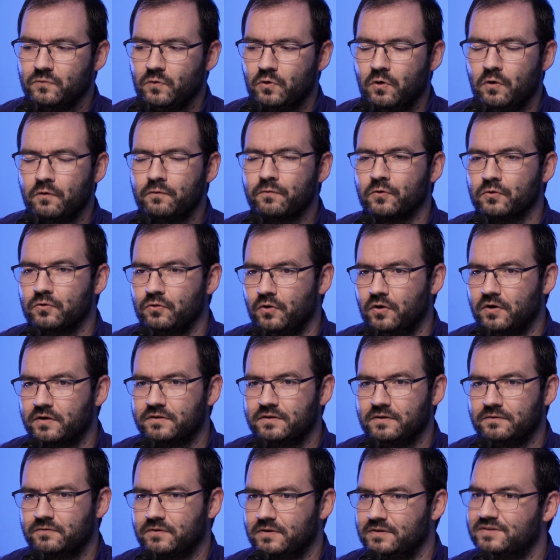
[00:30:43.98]
overlooked
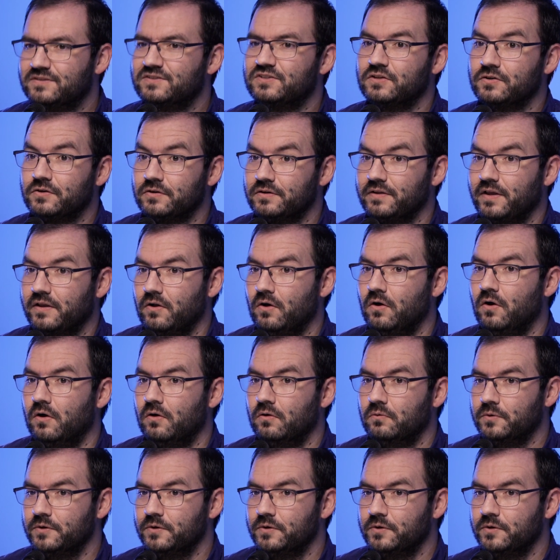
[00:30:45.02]
if considered at all.